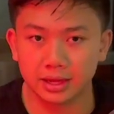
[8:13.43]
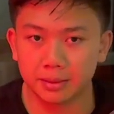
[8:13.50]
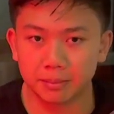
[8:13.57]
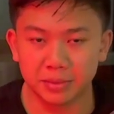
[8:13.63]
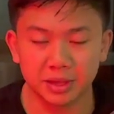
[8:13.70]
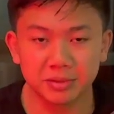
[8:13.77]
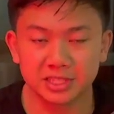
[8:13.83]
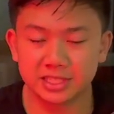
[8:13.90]

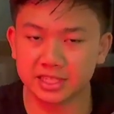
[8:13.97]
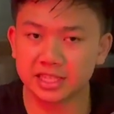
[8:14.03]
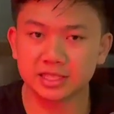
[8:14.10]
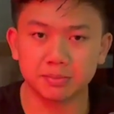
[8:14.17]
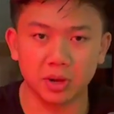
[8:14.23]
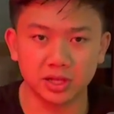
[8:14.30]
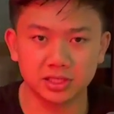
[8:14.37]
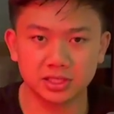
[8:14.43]
maybe 6
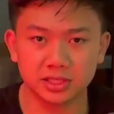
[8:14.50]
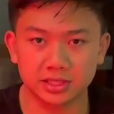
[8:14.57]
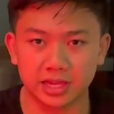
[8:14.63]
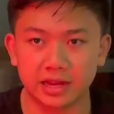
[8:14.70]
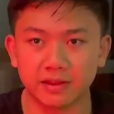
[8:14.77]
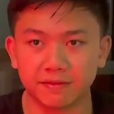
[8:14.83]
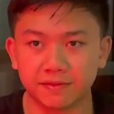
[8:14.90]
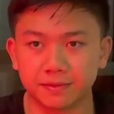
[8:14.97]
months,
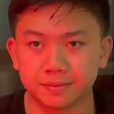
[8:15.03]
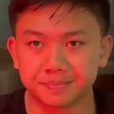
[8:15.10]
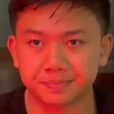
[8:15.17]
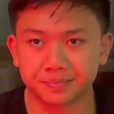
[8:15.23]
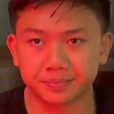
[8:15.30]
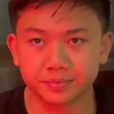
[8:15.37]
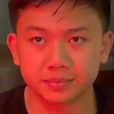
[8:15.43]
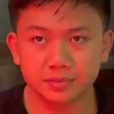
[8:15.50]
kind of
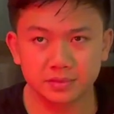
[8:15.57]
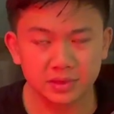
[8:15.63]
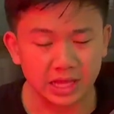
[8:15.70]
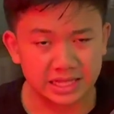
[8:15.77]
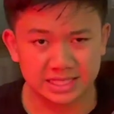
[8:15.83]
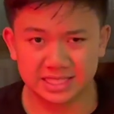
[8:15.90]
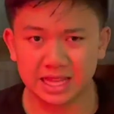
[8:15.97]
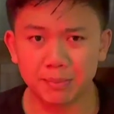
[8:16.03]

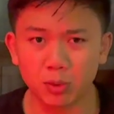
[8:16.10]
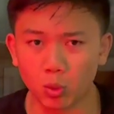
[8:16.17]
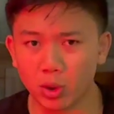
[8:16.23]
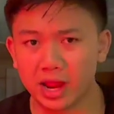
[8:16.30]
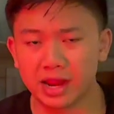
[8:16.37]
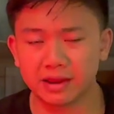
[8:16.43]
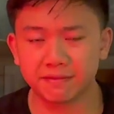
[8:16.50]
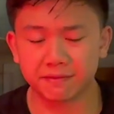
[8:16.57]
step
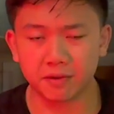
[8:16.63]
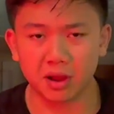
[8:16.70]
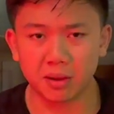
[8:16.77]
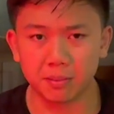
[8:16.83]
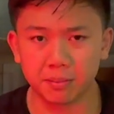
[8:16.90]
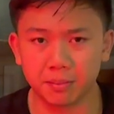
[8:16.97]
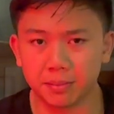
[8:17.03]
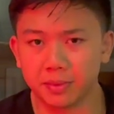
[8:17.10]
away
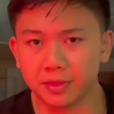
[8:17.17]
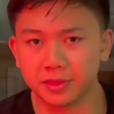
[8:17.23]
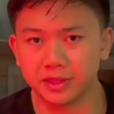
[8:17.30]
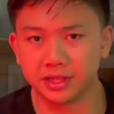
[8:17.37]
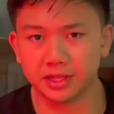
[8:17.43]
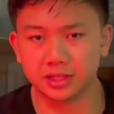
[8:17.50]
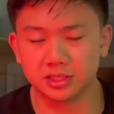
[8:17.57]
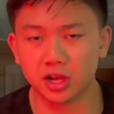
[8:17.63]
from
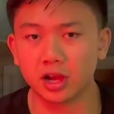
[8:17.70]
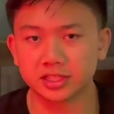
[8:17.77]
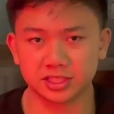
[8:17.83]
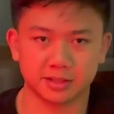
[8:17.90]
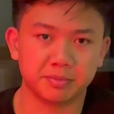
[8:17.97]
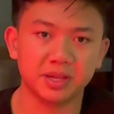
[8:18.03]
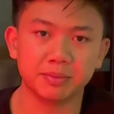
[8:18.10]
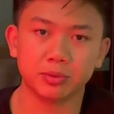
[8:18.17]
the
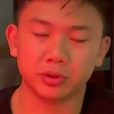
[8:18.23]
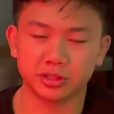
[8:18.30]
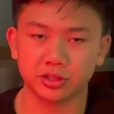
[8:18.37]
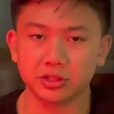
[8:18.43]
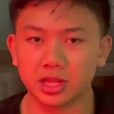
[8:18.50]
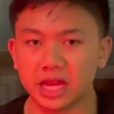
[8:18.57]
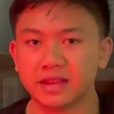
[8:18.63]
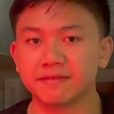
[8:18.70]
toxic people in your
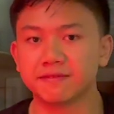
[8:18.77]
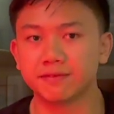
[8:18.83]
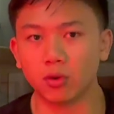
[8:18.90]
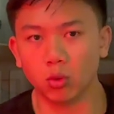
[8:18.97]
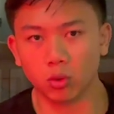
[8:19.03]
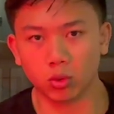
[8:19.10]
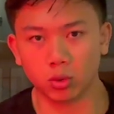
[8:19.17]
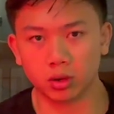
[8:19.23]
life
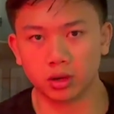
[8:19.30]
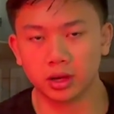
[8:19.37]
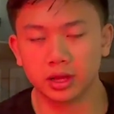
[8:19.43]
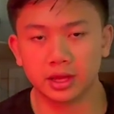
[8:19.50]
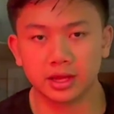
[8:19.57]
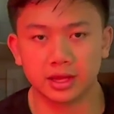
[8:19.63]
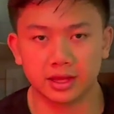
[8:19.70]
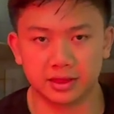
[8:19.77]
or
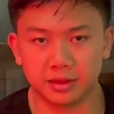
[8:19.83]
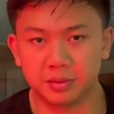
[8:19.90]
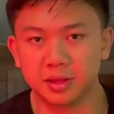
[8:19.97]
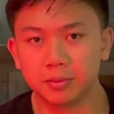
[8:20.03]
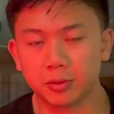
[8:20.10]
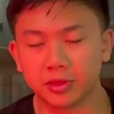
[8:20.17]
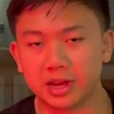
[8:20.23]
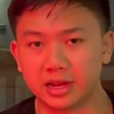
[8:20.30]
the
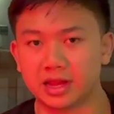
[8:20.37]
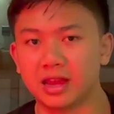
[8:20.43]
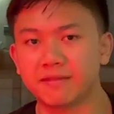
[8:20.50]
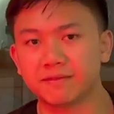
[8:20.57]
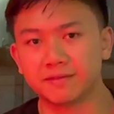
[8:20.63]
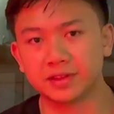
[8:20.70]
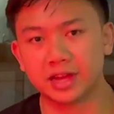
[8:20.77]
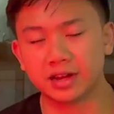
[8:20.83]
people that
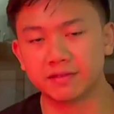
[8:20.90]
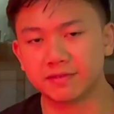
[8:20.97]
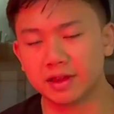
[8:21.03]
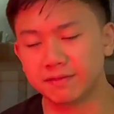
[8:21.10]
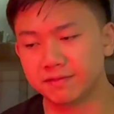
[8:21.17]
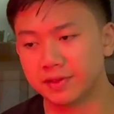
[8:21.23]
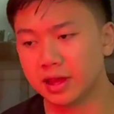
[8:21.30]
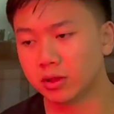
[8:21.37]
kind of
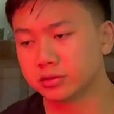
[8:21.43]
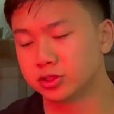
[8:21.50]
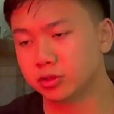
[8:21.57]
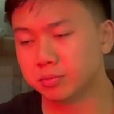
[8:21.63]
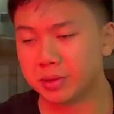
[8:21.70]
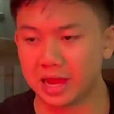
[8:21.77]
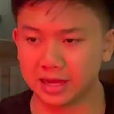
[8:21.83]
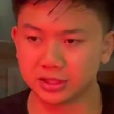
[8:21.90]
have held you
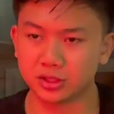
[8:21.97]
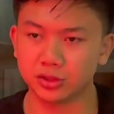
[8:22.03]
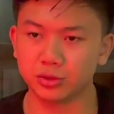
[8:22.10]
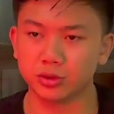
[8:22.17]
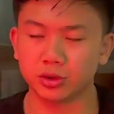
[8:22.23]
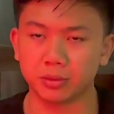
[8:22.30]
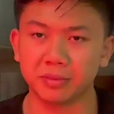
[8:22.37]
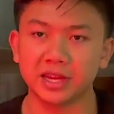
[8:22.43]
back to
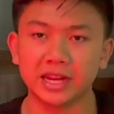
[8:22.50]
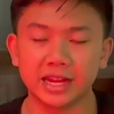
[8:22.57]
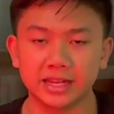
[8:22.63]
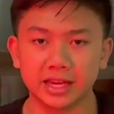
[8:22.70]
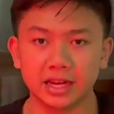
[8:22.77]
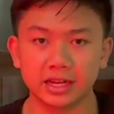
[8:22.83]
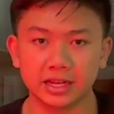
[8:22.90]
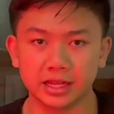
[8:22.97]
your main
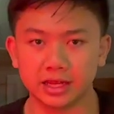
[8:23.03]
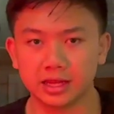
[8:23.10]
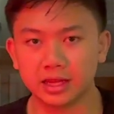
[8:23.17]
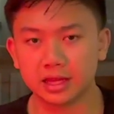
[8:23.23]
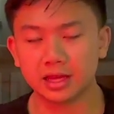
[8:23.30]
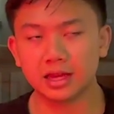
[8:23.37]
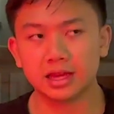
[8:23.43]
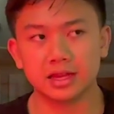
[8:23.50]
identity.
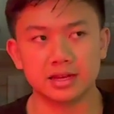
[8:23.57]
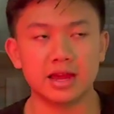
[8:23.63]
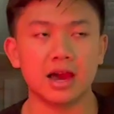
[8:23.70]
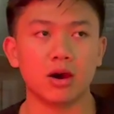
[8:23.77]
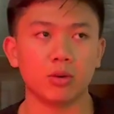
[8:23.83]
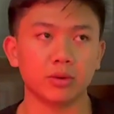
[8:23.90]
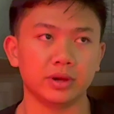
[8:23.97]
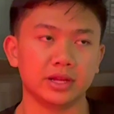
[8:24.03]

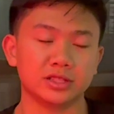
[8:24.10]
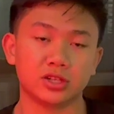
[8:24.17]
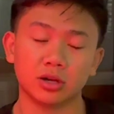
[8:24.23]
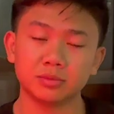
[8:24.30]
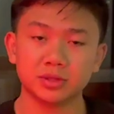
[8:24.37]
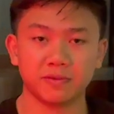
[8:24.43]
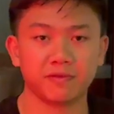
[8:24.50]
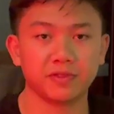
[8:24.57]
Now, in
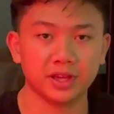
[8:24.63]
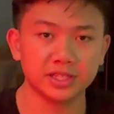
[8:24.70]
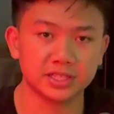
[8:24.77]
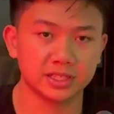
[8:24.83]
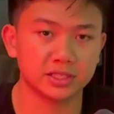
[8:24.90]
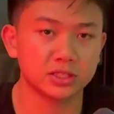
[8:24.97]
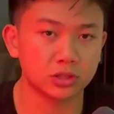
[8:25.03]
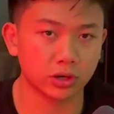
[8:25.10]
terms of this
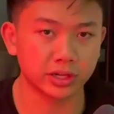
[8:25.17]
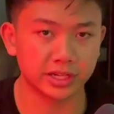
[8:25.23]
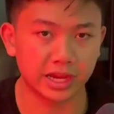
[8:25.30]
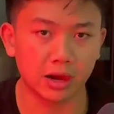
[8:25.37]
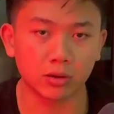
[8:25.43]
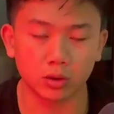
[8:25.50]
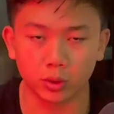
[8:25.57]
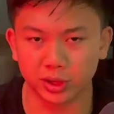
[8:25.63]
and starting
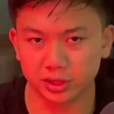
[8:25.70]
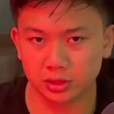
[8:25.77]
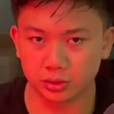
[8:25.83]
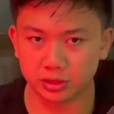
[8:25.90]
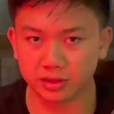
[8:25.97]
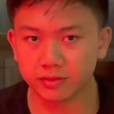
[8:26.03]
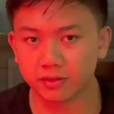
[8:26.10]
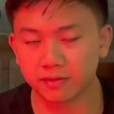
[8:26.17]
out, going to a
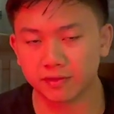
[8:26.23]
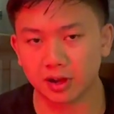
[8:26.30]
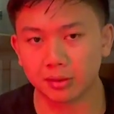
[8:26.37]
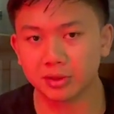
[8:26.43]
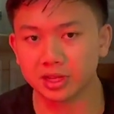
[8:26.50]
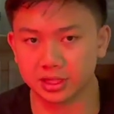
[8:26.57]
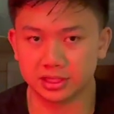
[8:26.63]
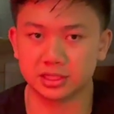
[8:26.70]
different
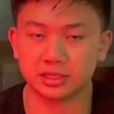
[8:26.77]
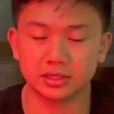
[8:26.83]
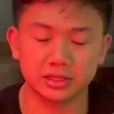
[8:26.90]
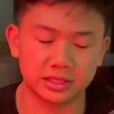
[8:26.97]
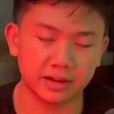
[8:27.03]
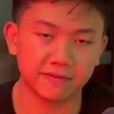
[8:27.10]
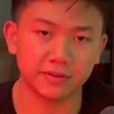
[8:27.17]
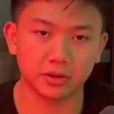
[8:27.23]
environment is
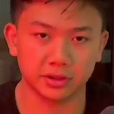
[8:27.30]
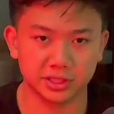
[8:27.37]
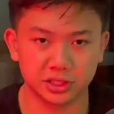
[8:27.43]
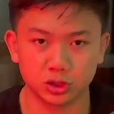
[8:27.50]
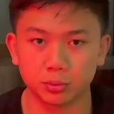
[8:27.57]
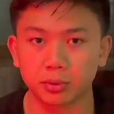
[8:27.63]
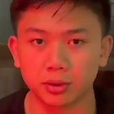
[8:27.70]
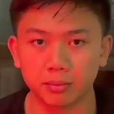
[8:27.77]
definitely
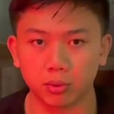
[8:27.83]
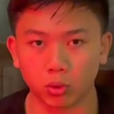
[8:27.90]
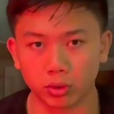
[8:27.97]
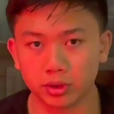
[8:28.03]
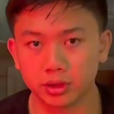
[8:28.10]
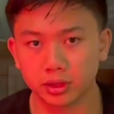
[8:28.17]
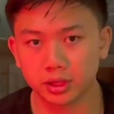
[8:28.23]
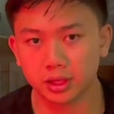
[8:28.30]
super important